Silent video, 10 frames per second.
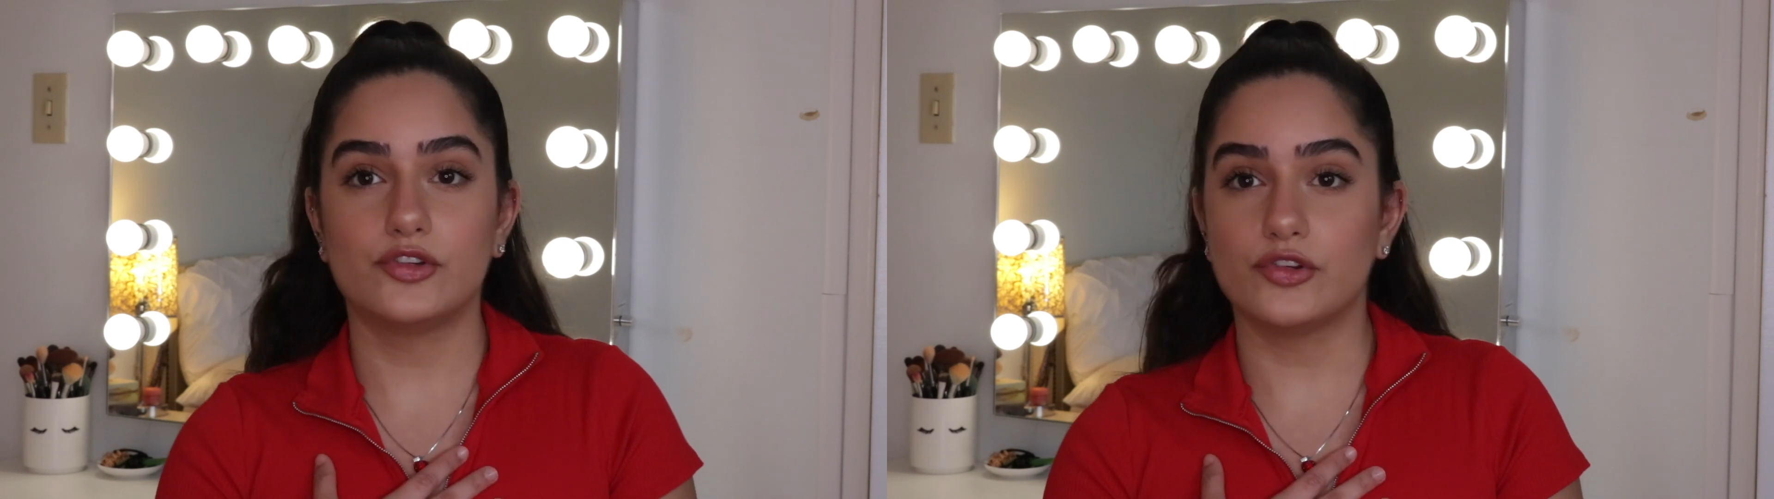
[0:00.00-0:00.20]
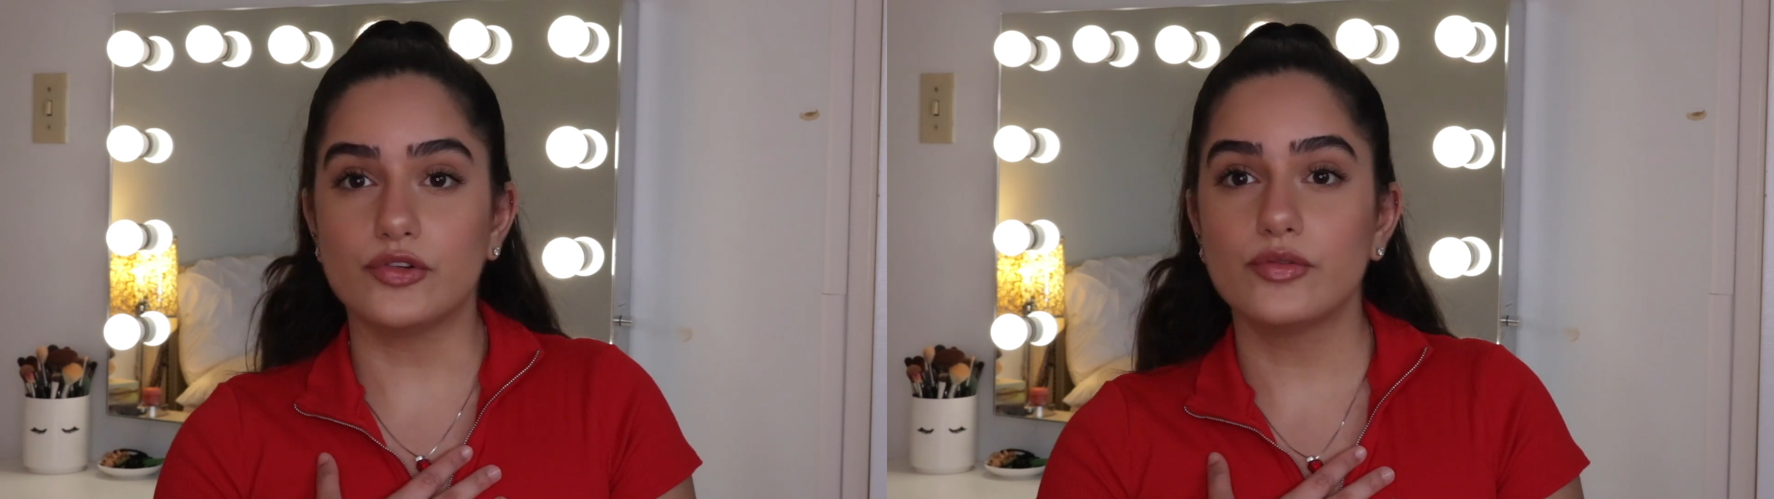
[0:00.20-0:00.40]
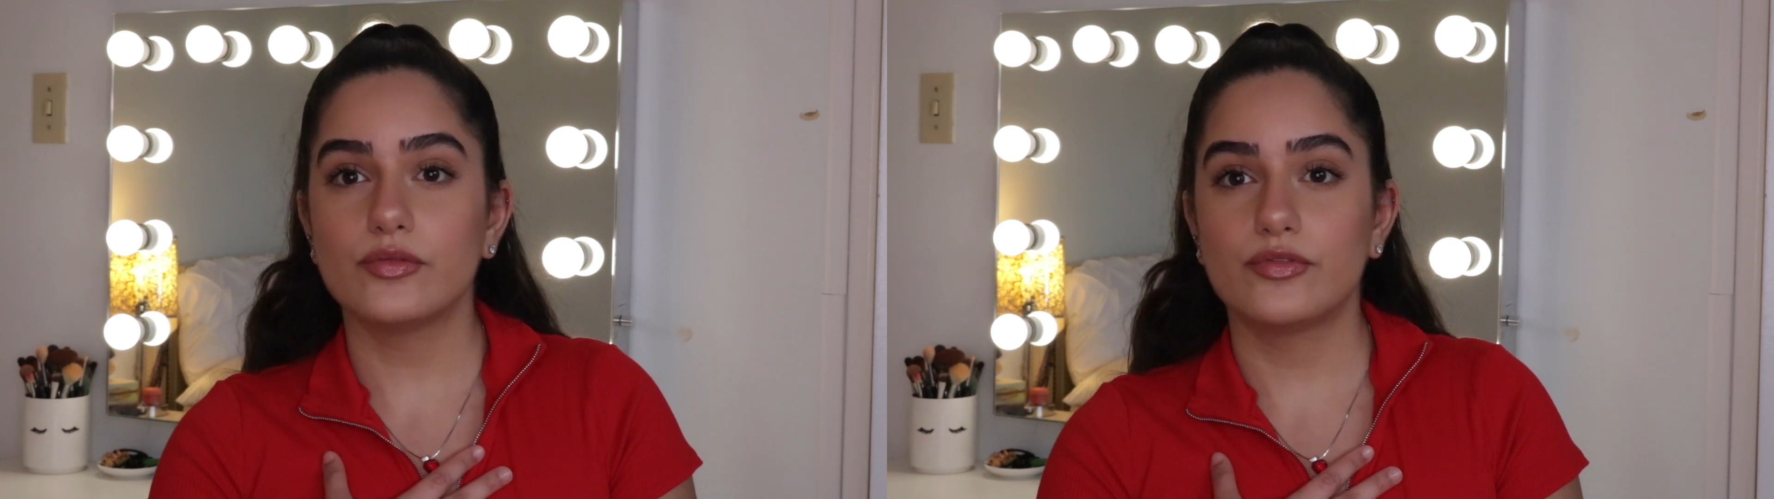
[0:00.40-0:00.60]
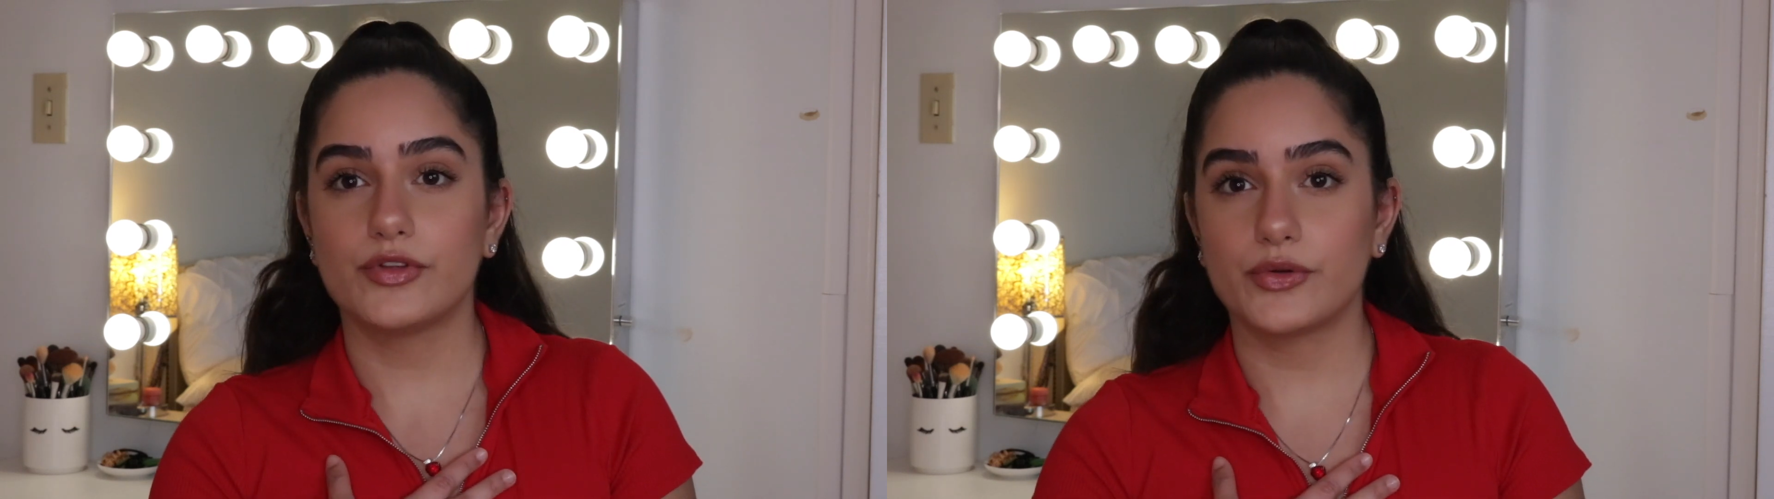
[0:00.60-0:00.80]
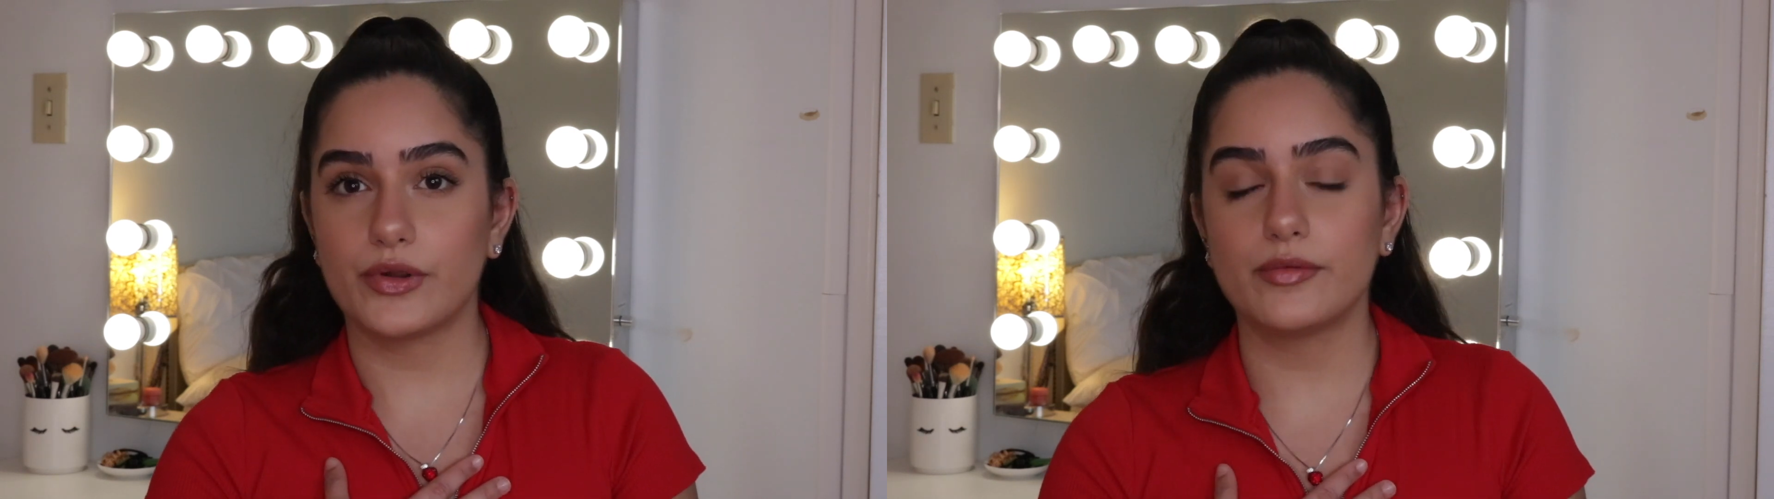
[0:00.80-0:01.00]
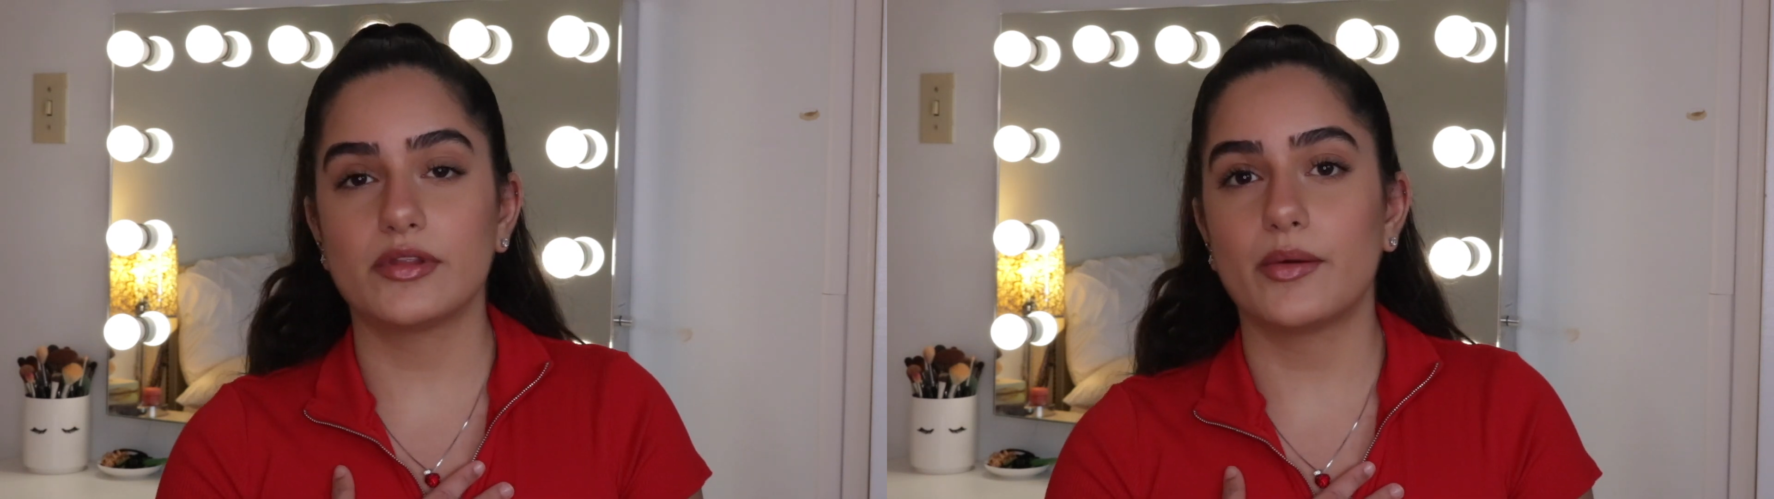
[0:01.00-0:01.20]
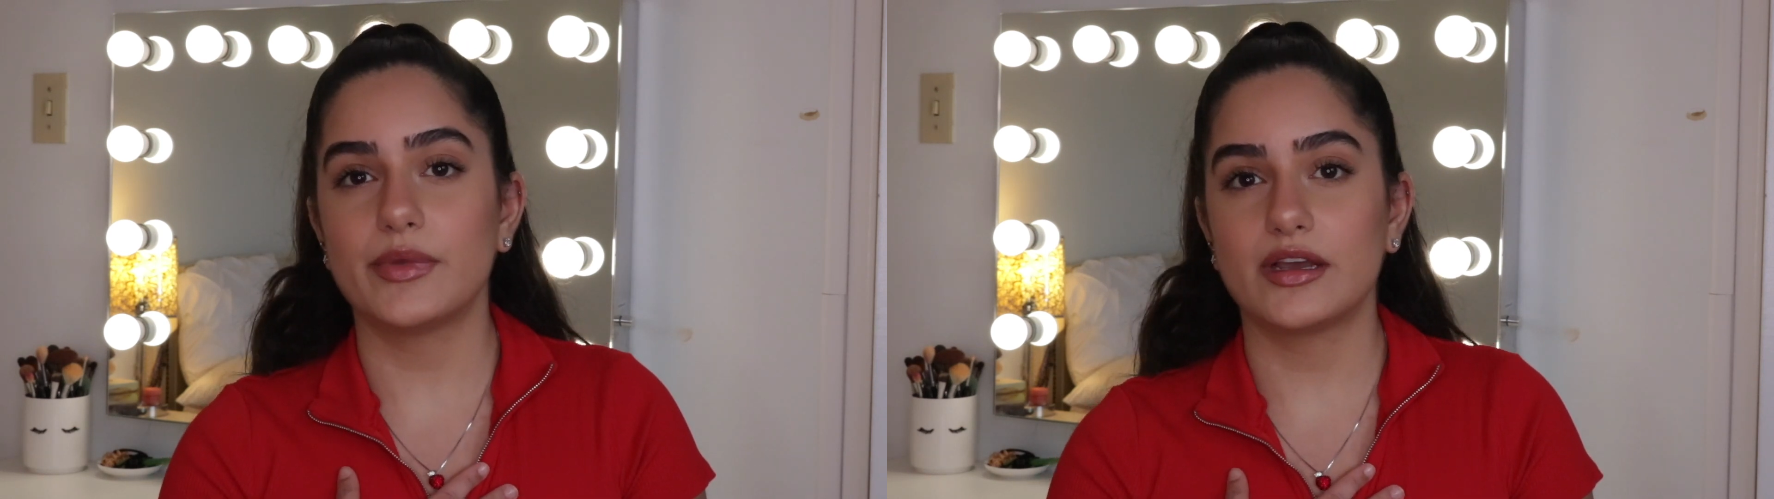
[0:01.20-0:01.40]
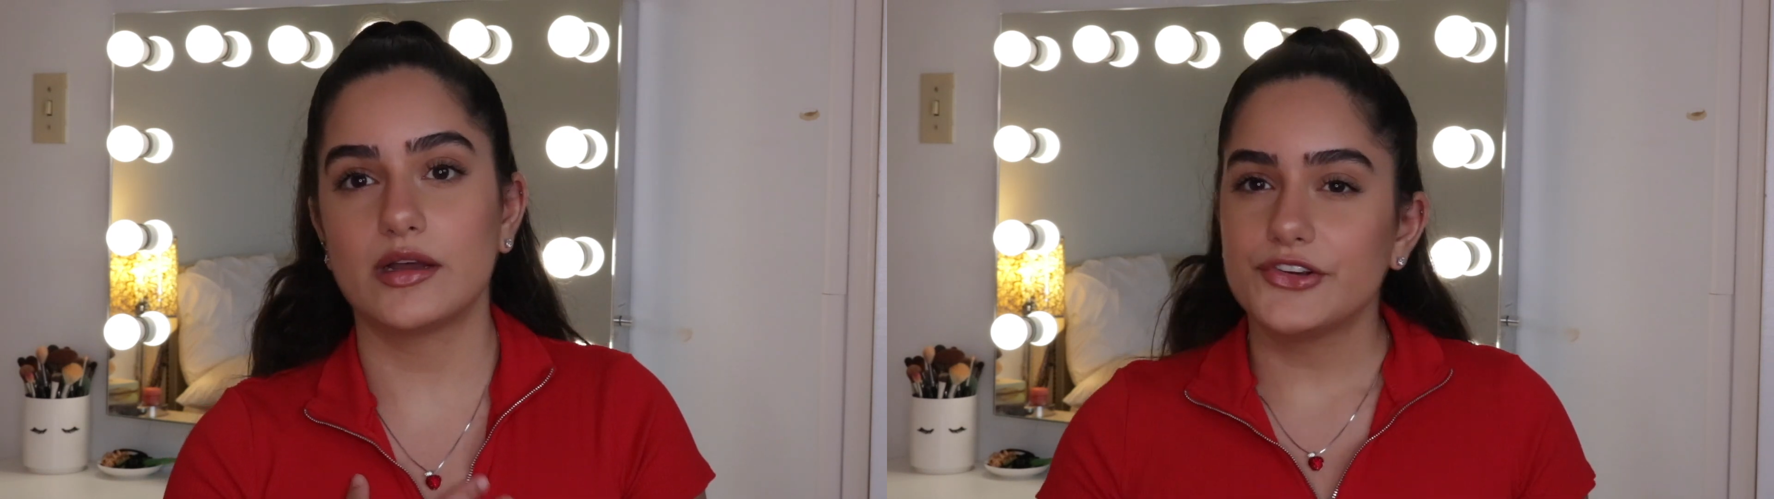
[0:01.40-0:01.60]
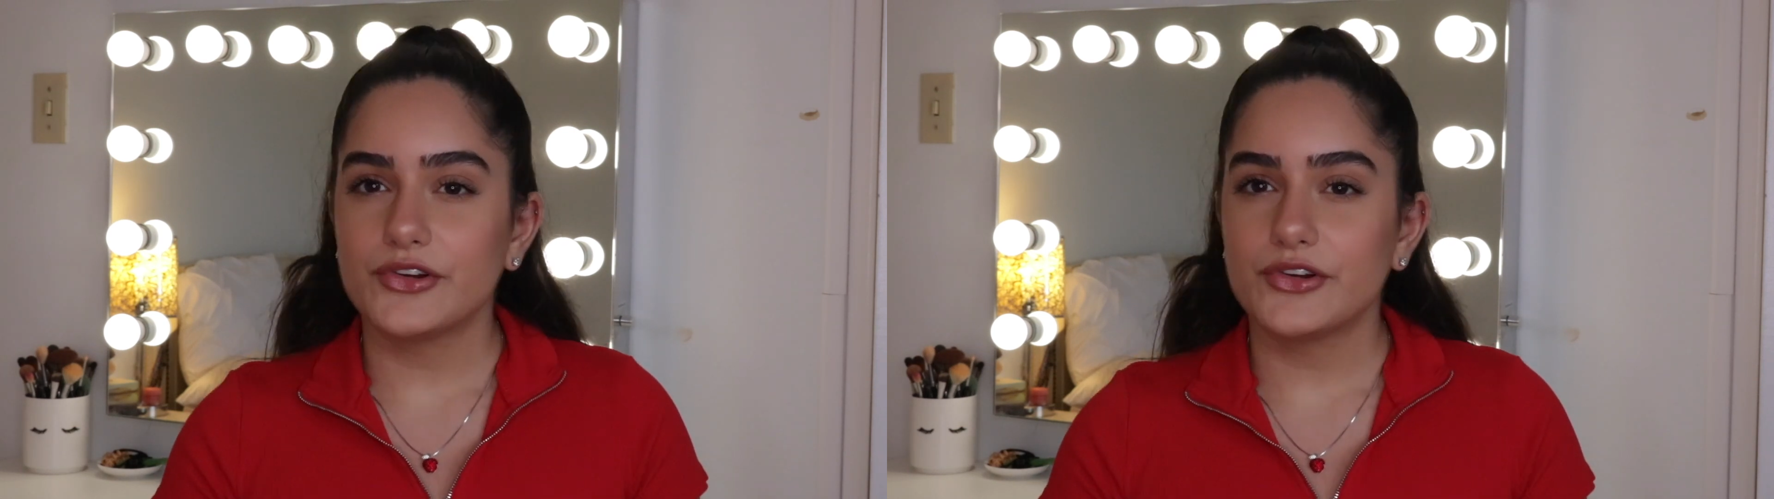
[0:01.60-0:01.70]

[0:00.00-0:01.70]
do feel great without makeup.